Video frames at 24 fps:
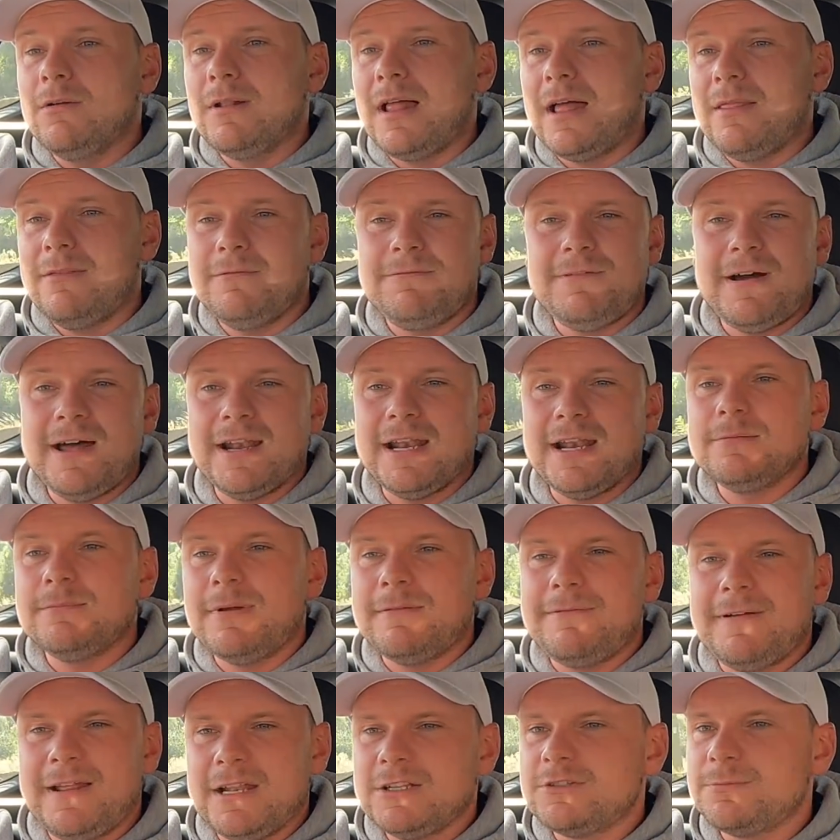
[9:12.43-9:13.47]
Like my
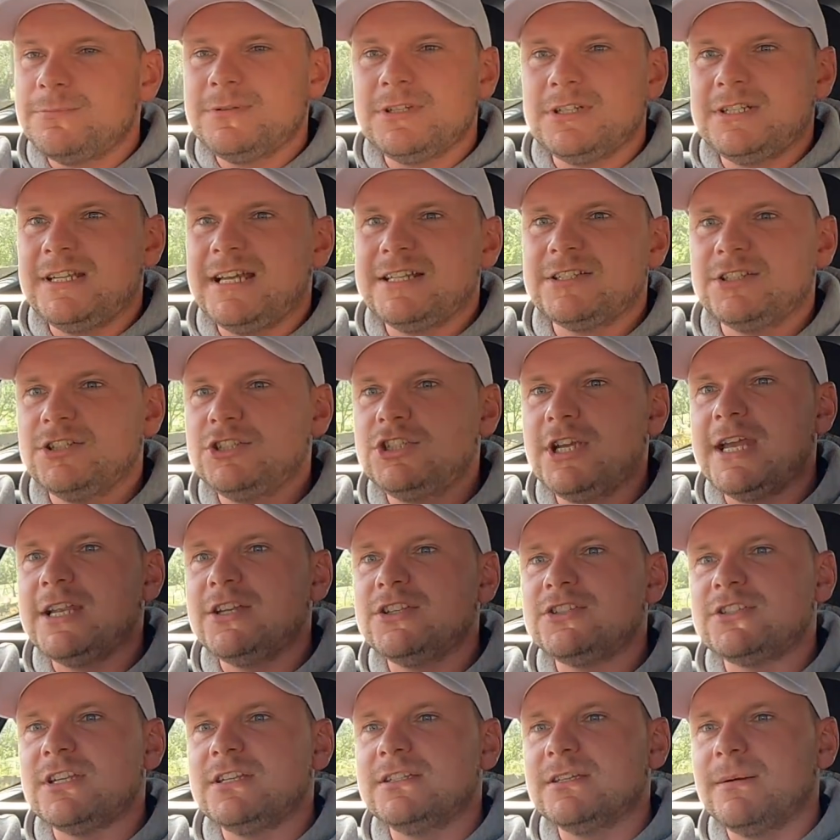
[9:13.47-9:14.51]
financial position hasn't
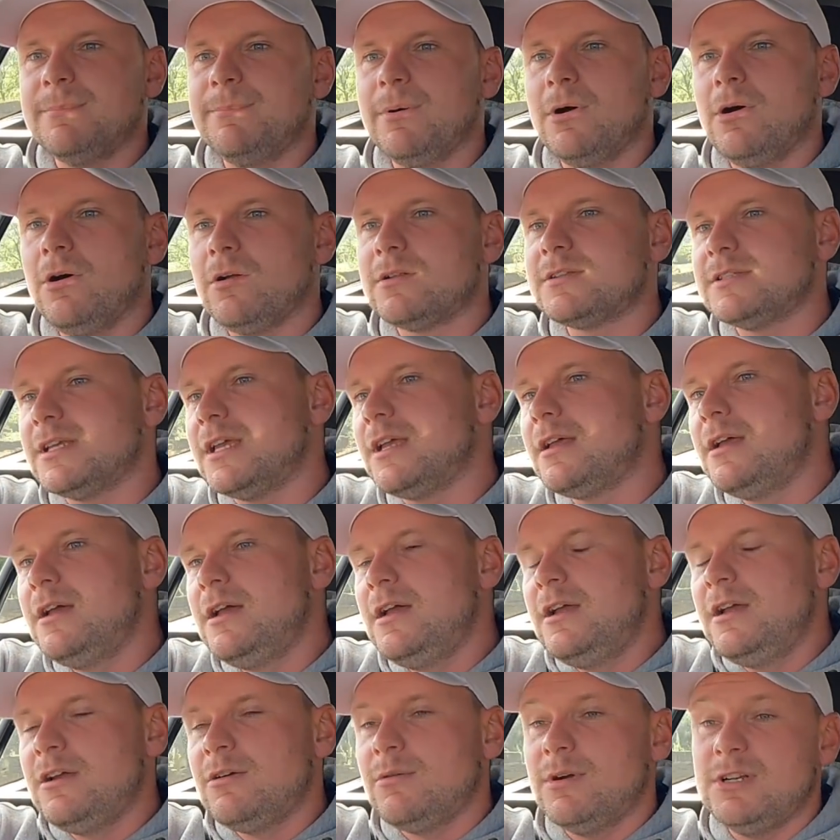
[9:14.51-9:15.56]
changed since I bought it,
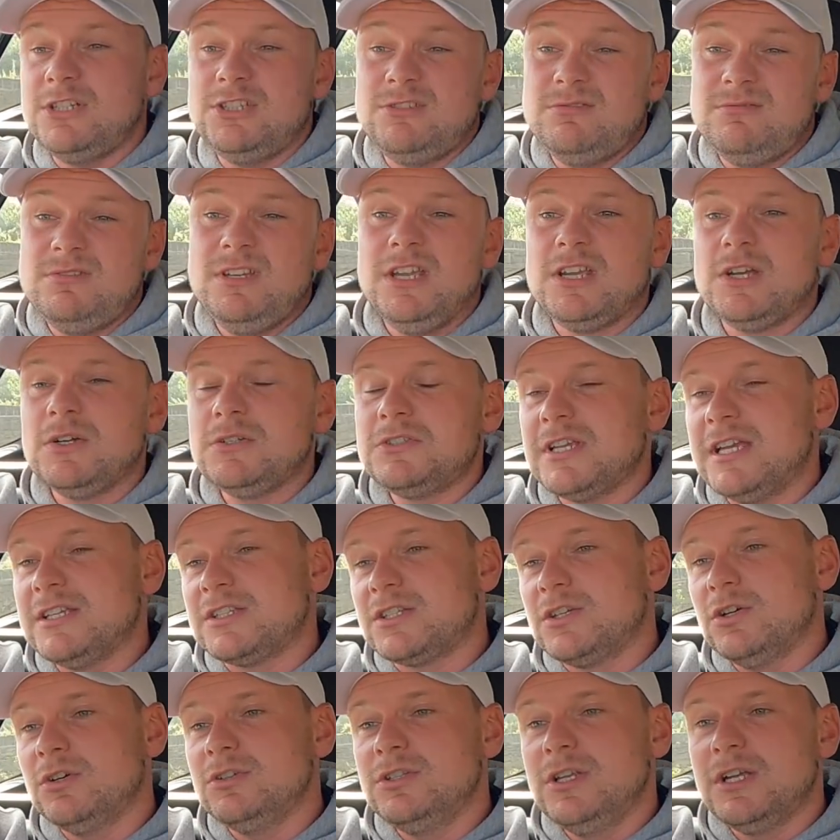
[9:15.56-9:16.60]
which you could say is
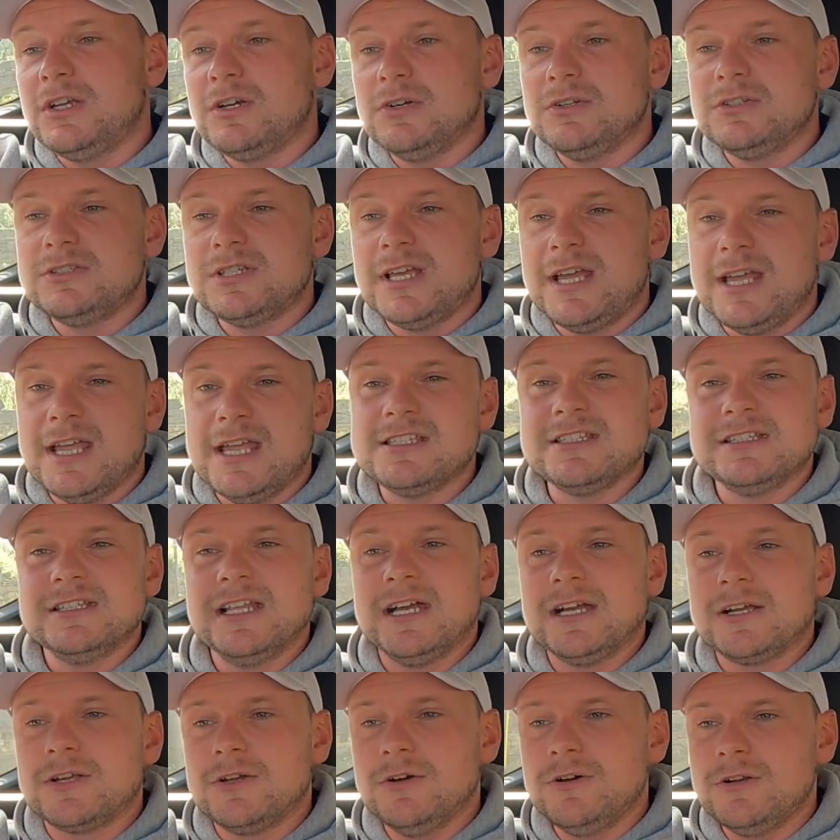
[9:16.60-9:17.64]
good, you could say isn't
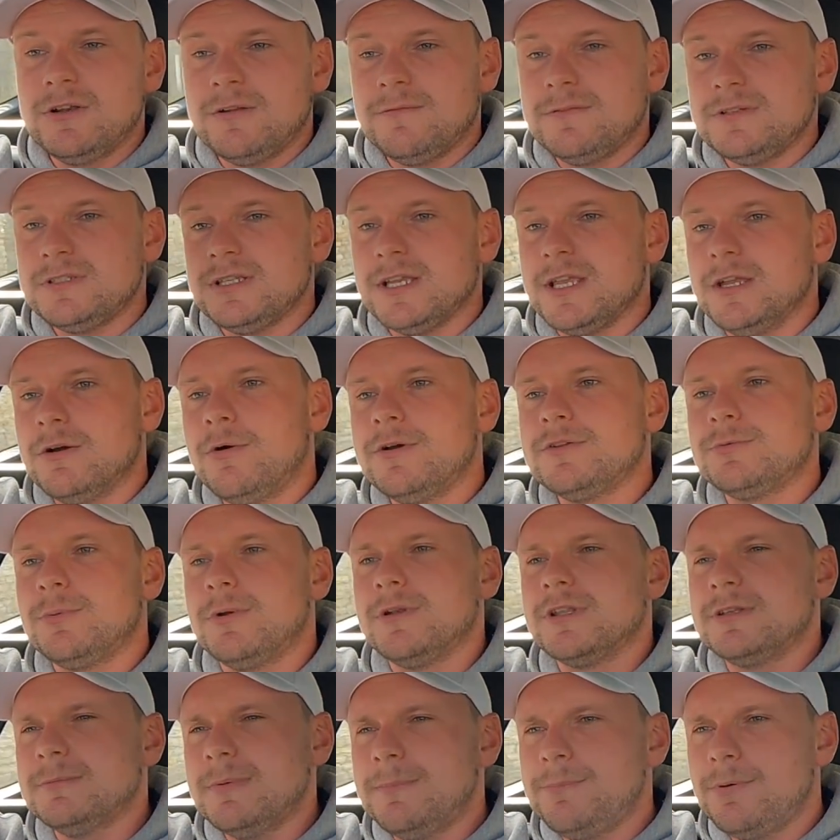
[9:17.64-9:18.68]
that good. Obviously, you always
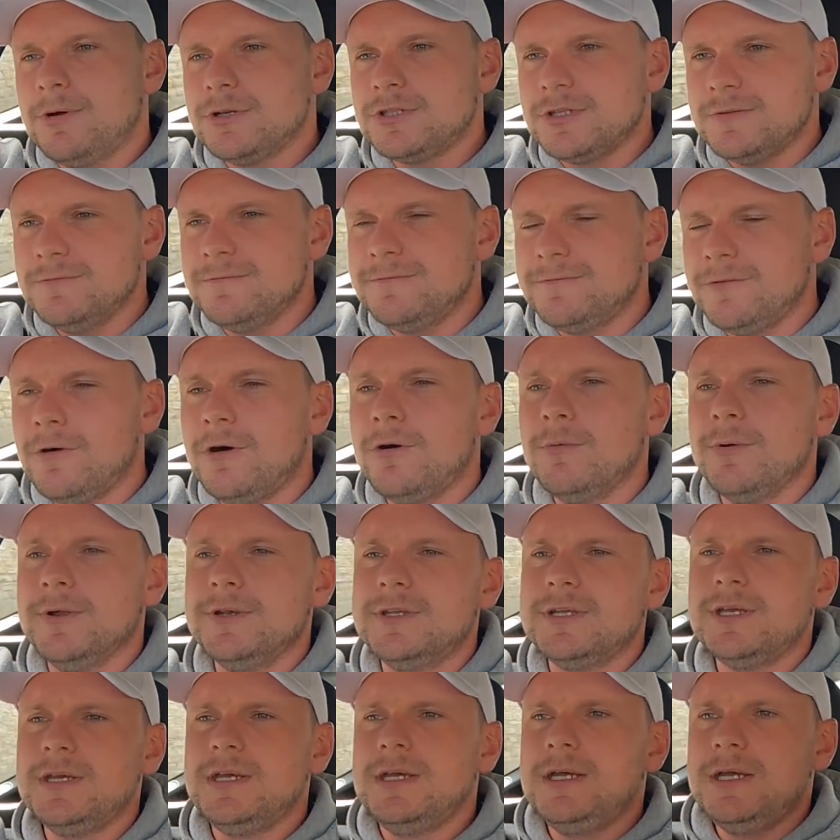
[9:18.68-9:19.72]
want to be pushing
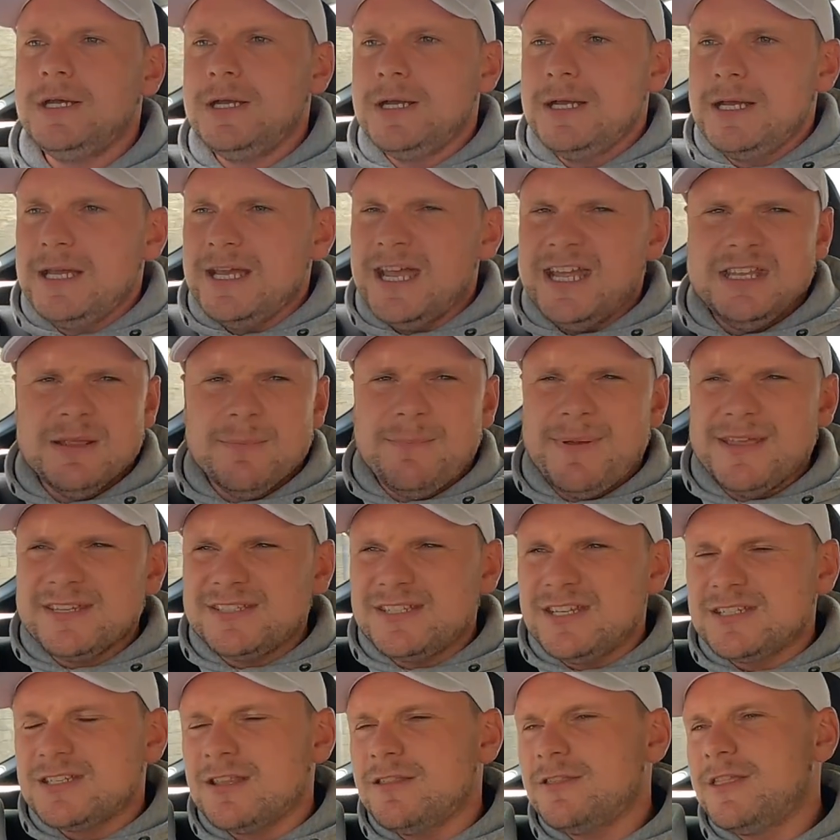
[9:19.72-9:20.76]
forward in your
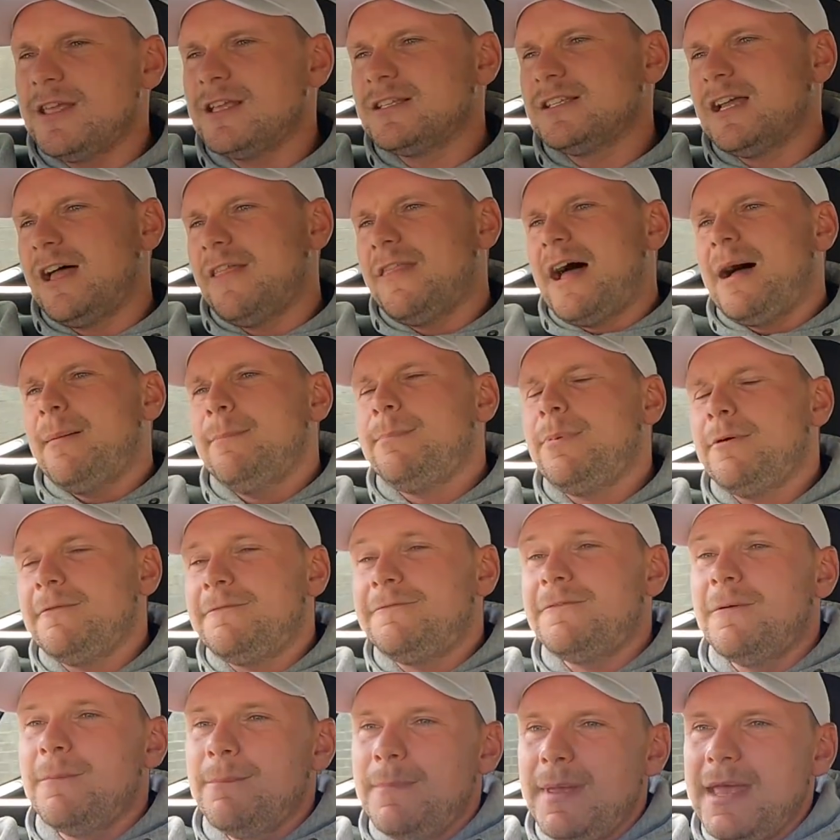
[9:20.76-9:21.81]
business and things like that. But
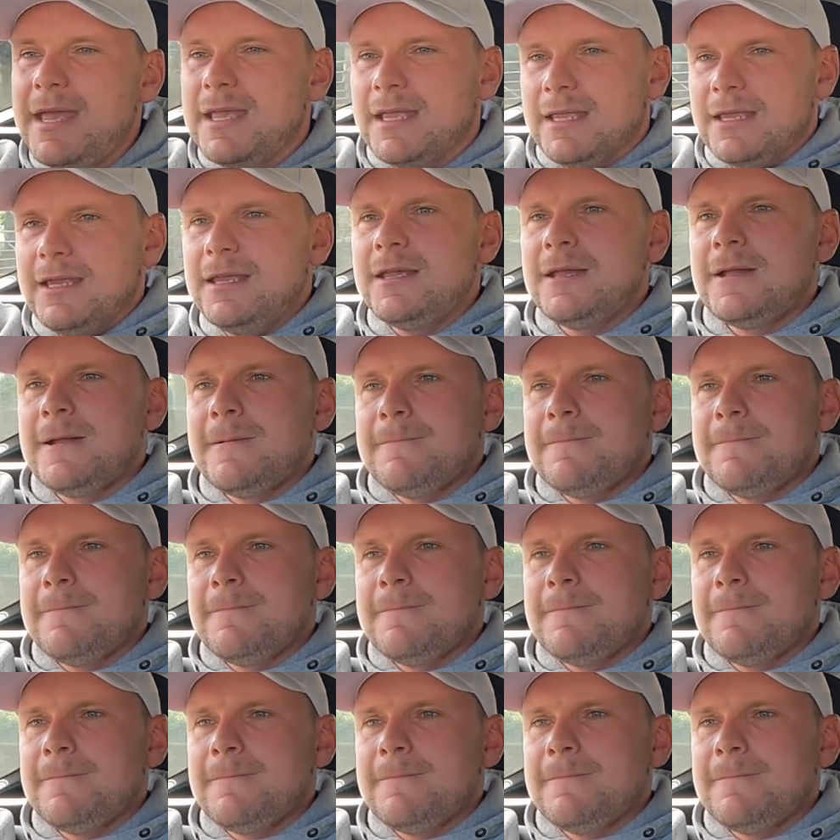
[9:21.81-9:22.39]
for me,